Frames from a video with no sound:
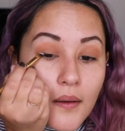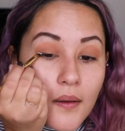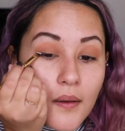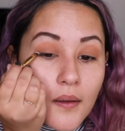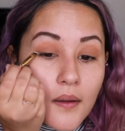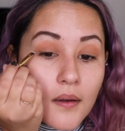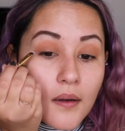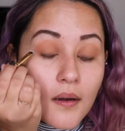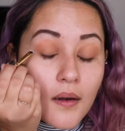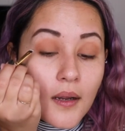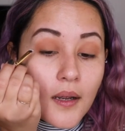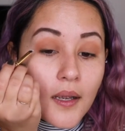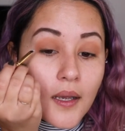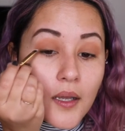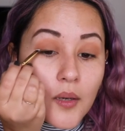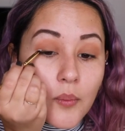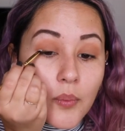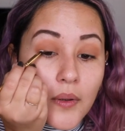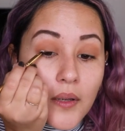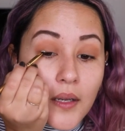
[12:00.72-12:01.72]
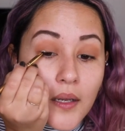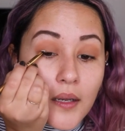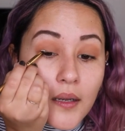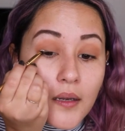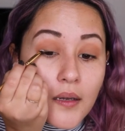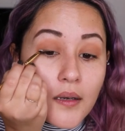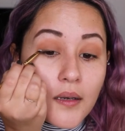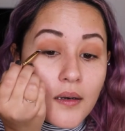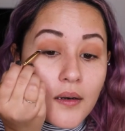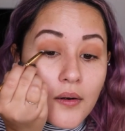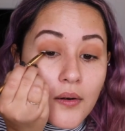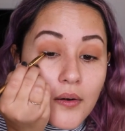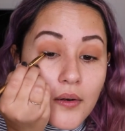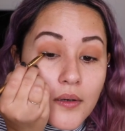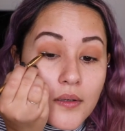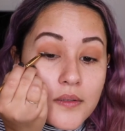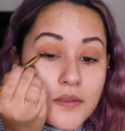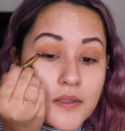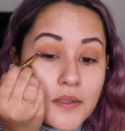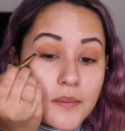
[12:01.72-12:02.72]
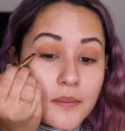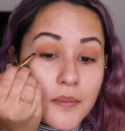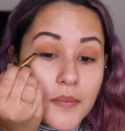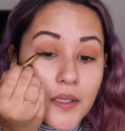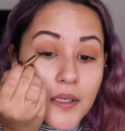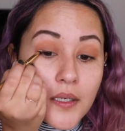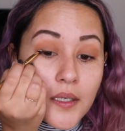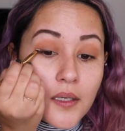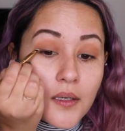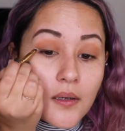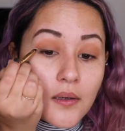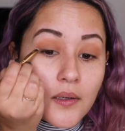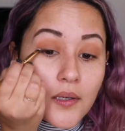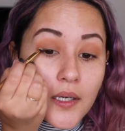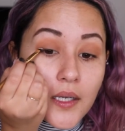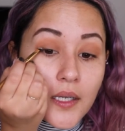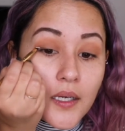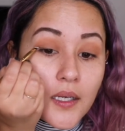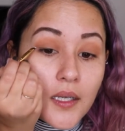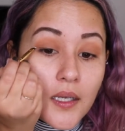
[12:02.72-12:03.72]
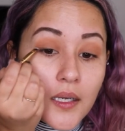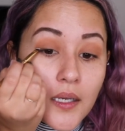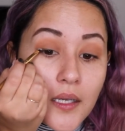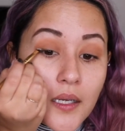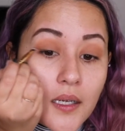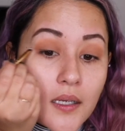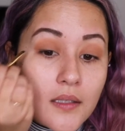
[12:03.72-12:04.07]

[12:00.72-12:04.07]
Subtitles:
And I had paid her some money already,